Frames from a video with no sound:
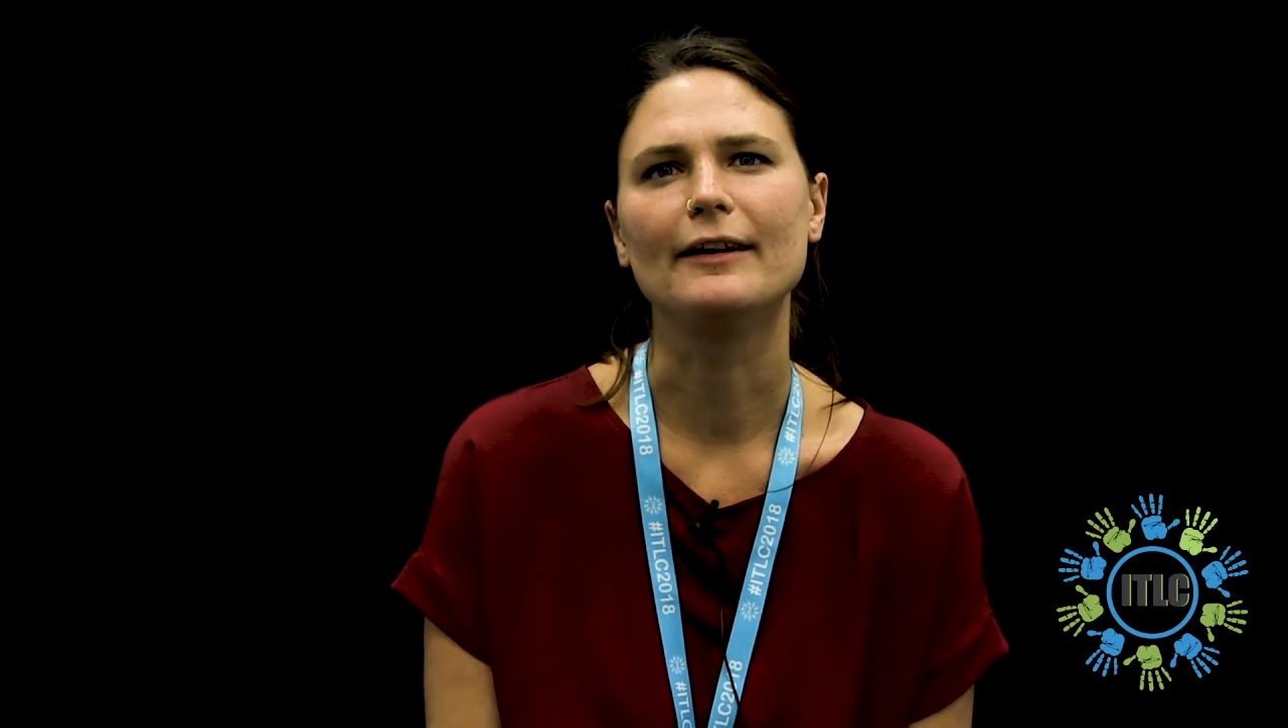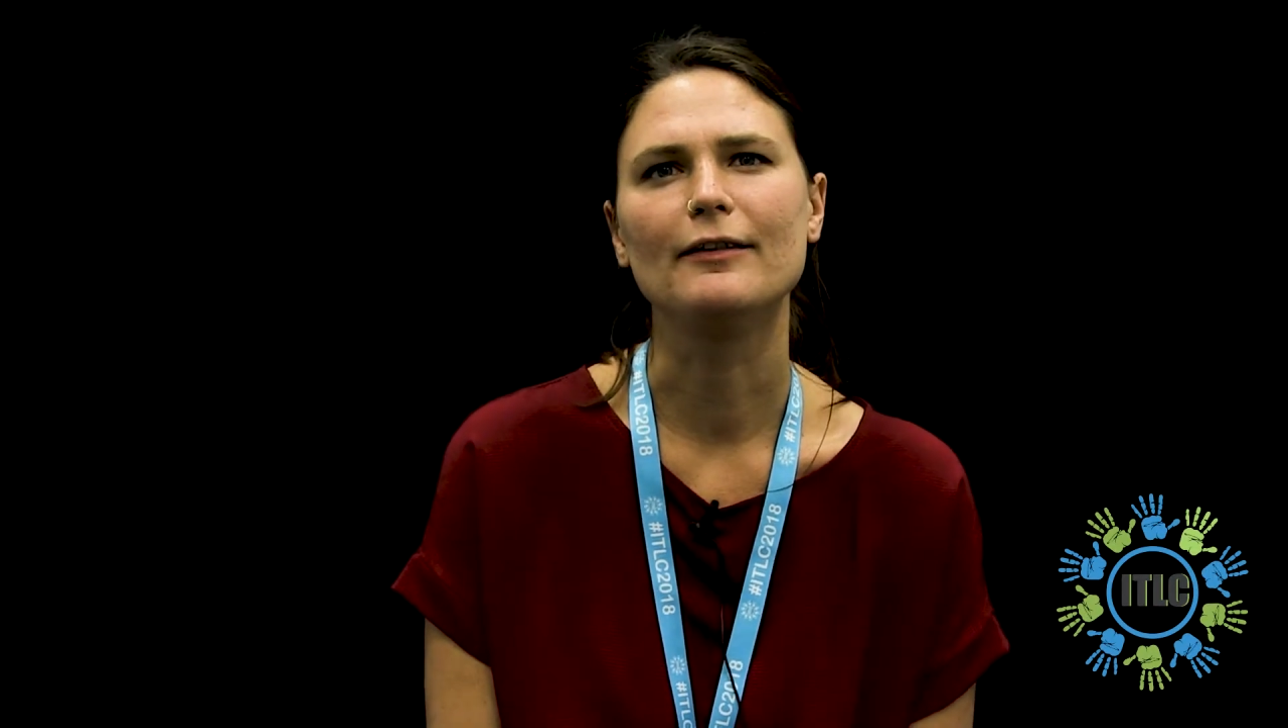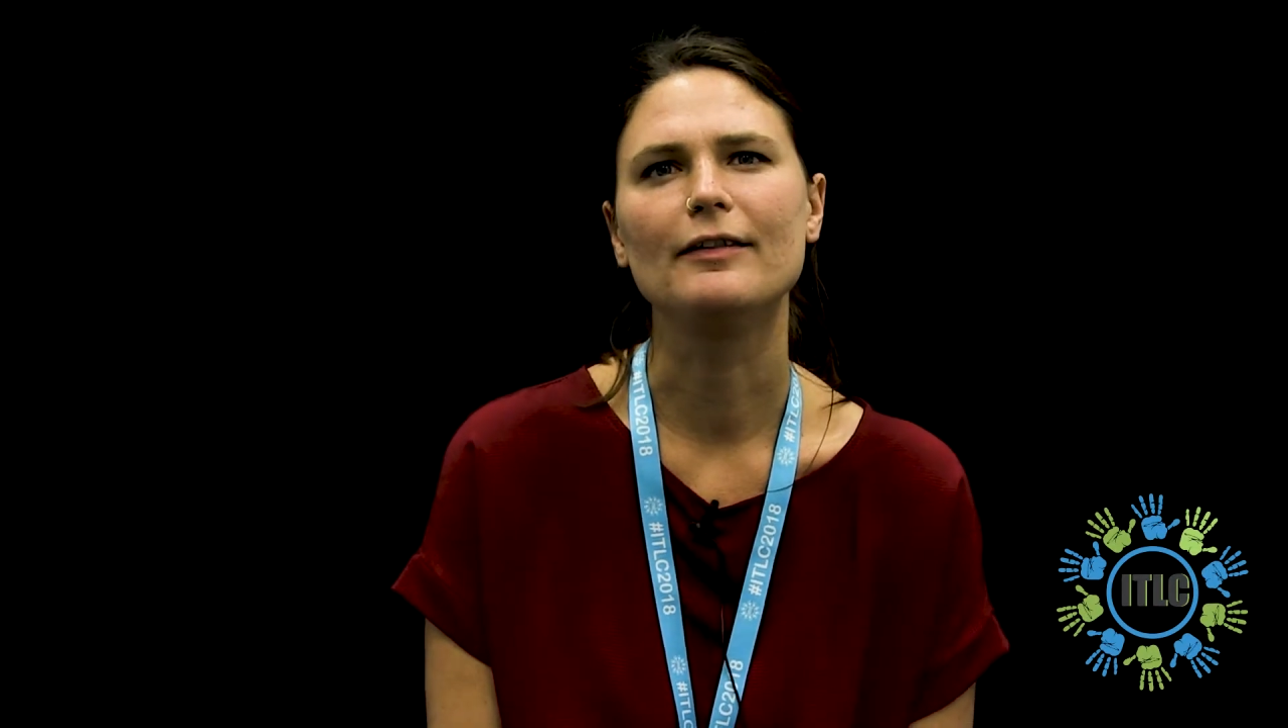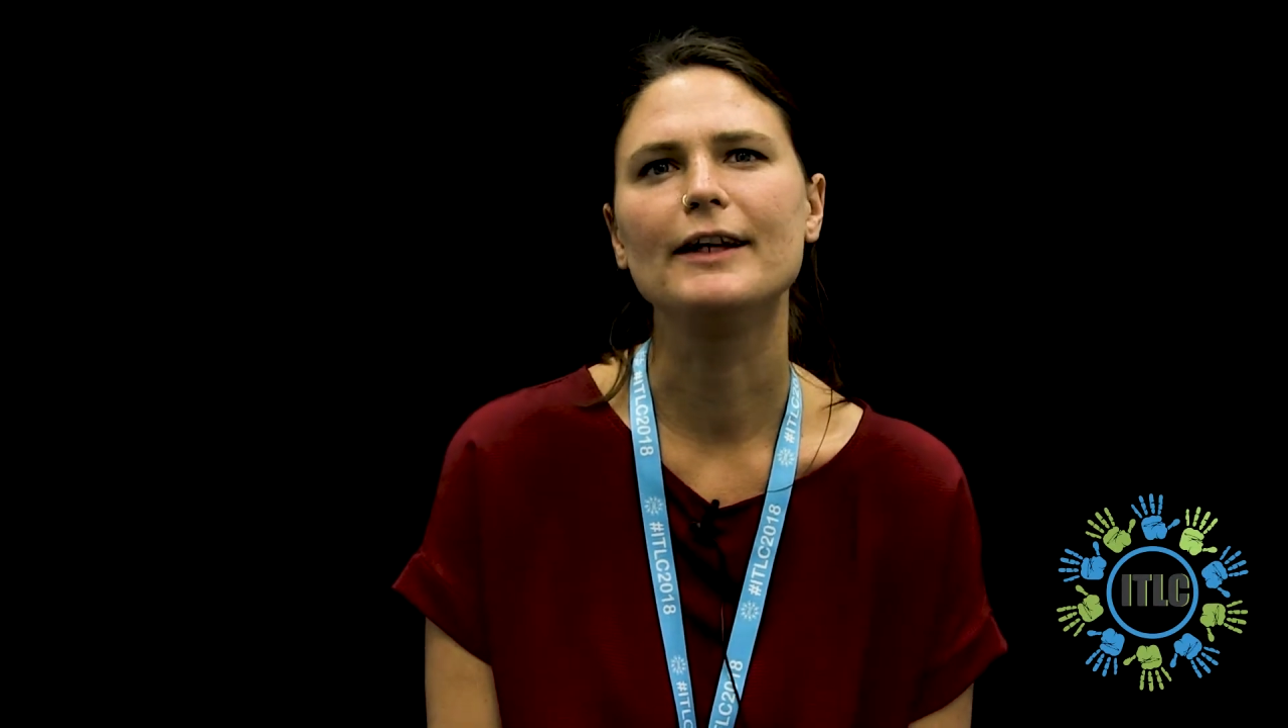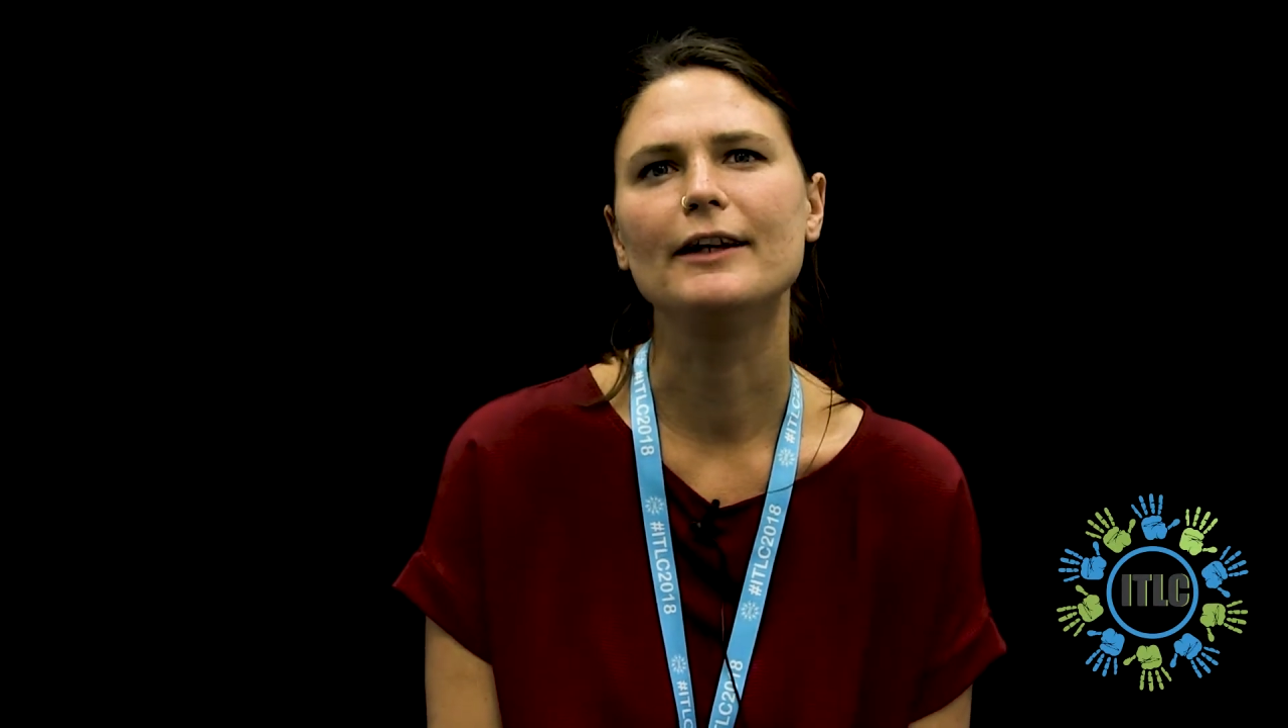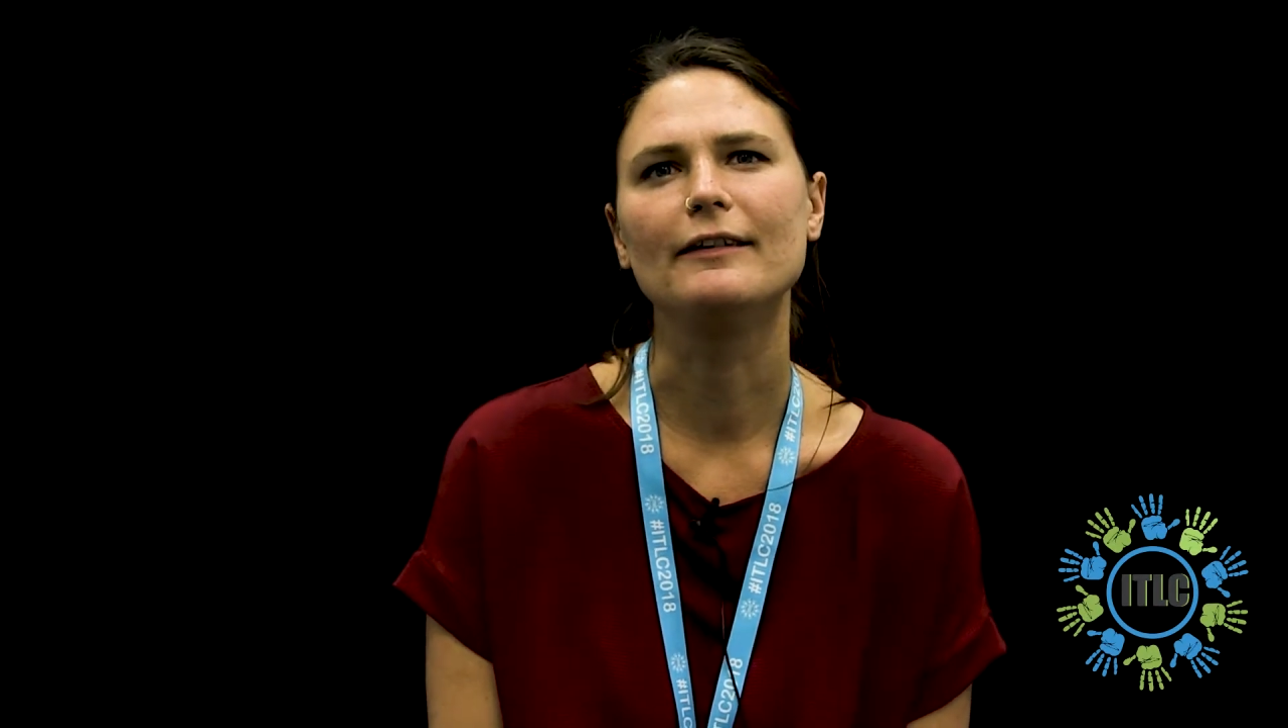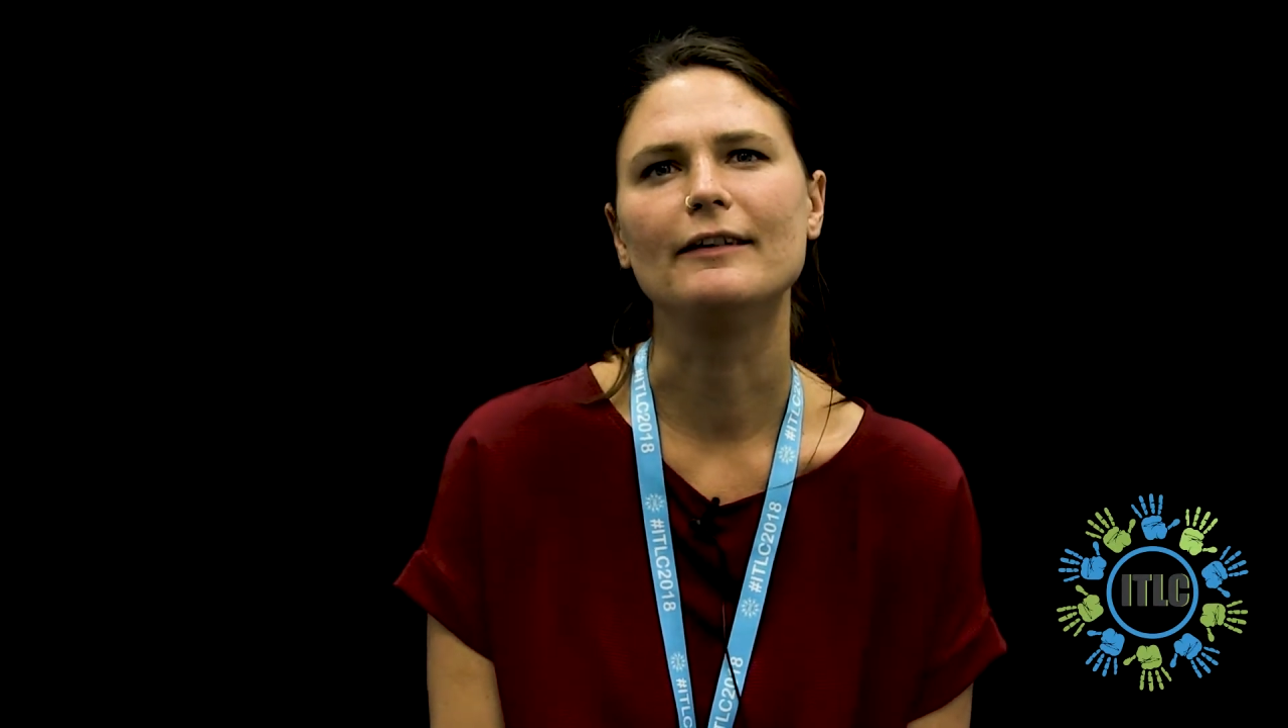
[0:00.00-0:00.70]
a theater